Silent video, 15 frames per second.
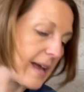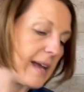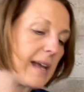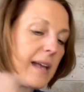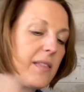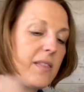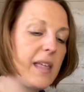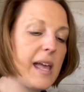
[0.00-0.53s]

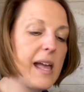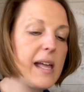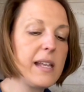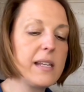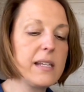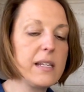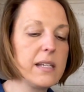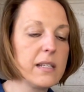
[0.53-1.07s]
and
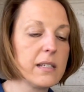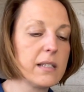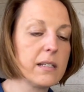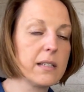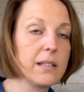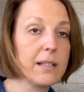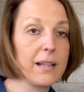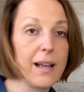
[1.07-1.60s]
then
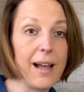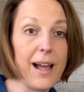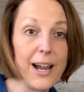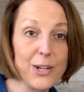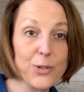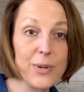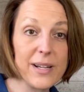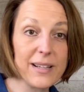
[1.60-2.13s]
I
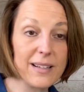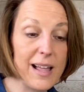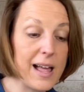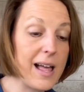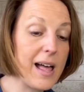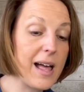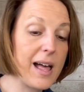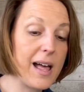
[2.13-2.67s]
drink a
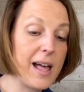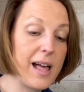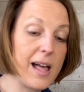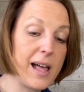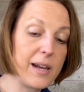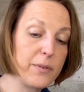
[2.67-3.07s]
lot of